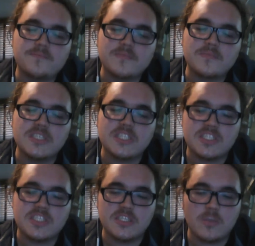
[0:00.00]

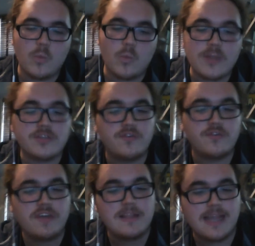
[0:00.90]
this
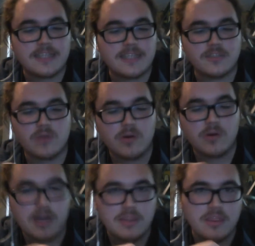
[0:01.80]
Winterfell has the
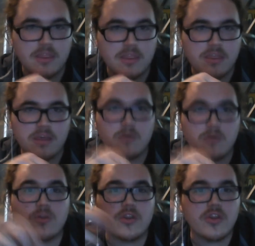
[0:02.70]
Rohan theme,
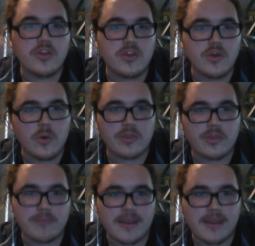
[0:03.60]
or the
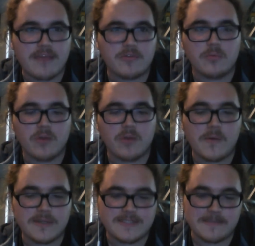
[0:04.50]
Northmen have the
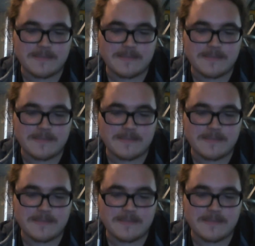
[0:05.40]
Rohan theme,